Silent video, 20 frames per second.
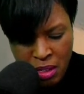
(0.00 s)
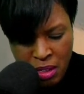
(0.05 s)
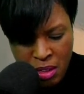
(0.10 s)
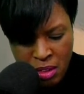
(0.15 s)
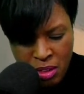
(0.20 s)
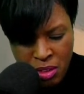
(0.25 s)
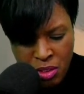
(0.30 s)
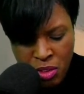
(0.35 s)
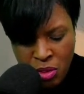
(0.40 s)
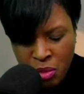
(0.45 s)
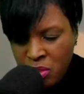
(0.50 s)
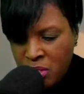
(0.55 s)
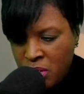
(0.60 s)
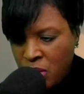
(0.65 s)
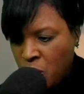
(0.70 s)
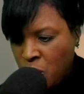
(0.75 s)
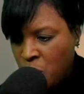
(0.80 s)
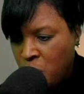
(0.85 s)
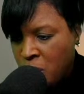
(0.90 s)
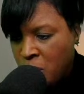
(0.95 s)

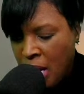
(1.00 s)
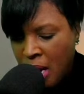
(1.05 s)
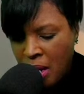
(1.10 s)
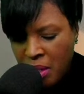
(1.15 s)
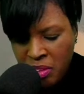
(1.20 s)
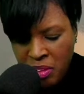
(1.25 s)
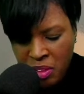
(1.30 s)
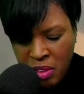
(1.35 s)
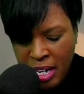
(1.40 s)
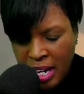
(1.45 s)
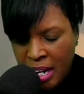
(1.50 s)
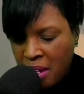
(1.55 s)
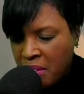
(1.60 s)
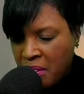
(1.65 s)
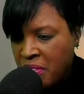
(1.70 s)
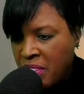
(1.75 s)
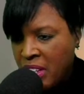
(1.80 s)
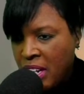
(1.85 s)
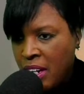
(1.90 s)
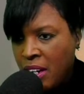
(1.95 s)
you're
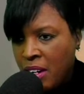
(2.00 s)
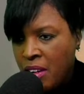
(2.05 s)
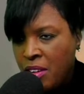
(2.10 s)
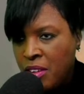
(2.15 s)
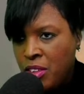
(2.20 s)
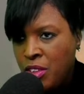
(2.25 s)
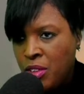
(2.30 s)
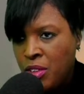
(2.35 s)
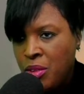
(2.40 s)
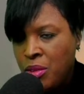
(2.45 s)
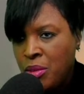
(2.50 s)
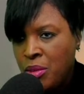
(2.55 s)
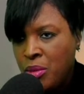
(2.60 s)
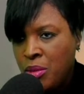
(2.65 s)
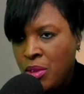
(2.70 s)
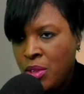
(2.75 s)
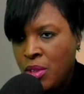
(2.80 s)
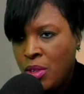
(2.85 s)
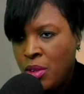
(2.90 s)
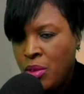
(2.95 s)
out there.
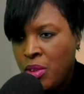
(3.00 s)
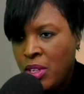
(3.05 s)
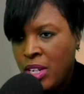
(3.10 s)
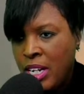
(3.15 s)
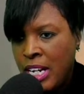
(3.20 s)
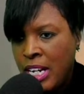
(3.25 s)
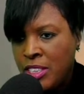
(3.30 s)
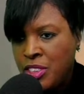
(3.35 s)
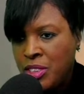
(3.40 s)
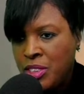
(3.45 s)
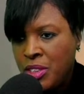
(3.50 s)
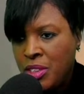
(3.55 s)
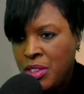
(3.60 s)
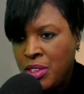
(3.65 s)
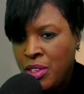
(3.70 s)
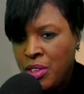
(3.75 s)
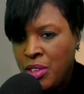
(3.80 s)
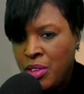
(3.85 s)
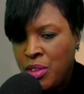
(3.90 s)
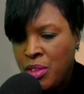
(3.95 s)
You got
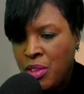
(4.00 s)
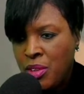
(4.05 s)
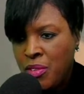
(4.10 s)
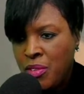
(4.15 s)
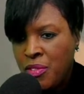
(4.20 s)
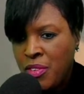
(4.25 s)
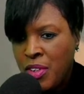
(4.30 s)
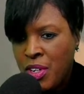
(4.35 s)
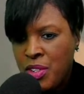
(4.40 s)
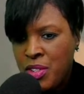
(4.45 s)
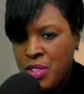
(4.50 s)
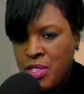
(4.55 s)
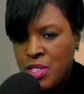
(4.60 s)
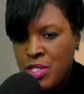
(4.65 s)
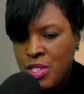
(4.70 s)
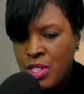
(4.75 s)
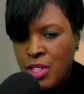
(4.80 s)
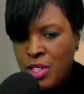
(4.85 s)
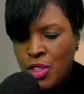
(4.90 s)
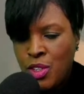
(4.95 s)
your
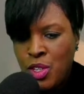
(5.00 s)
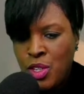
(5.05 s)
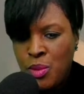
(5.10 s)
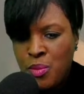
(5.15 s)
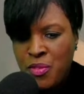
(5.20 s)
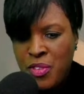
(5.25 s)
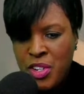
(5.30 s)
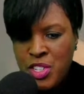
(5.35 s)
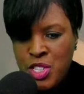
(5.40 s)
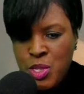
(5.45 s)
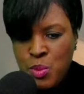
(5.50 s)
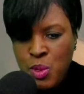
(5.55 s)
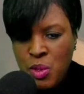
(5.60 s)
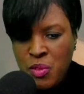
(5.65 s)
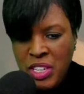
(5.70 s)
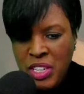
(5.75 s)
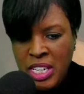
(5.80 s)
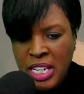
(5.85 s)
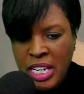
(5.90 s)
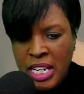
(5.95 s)
first your first
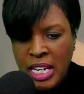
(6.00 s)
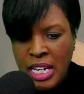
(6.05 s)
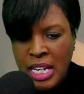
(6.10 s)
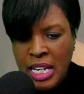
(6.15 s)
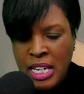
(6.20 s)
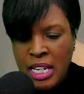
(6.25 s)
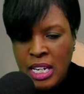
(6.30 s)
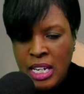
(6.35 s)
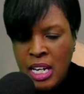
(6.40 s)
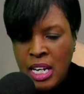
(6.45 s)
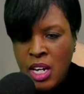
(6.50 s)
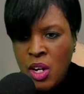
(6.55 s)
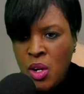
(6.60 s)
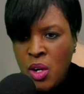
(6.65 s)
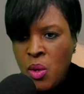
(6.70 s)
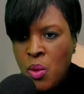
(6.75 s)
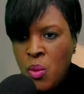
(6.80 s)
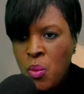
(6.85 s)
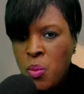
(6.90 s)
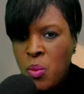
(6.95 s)
movie gig.
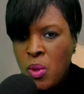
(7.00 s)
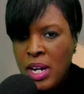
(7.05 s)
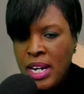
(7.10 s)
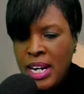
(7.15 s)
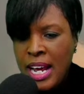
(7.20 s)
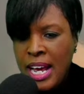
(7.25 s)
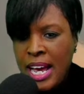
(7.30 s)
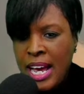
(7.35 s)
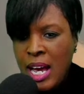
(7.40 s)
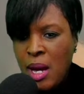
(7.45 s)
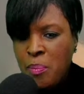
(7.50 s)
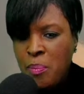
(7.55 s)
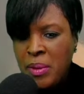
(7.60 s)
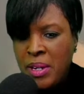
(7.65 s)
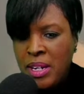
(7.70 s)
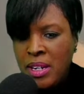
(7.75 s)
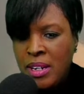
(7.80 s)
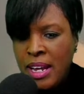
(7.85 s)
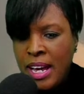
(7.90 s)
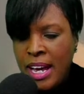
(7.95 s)
What
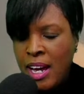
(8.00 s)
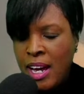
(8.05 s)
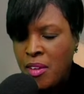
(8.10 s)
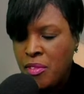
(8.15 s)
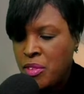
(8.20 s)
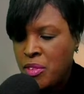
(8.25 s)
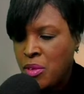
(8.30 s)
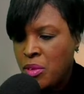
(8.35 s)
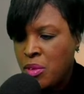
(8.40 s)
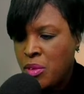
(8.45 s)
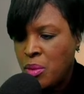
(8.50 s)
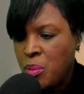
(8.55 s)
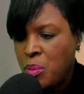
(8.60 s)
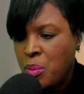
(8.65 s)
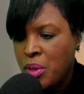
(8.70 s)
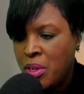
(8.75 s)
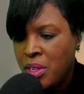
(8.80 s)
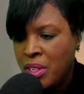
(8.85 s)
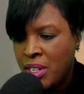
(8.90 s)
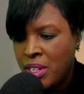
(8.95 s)
happened after the
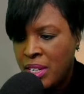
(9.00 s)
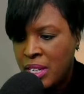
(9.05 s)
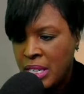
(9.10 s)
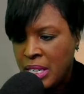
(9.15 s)
Wood?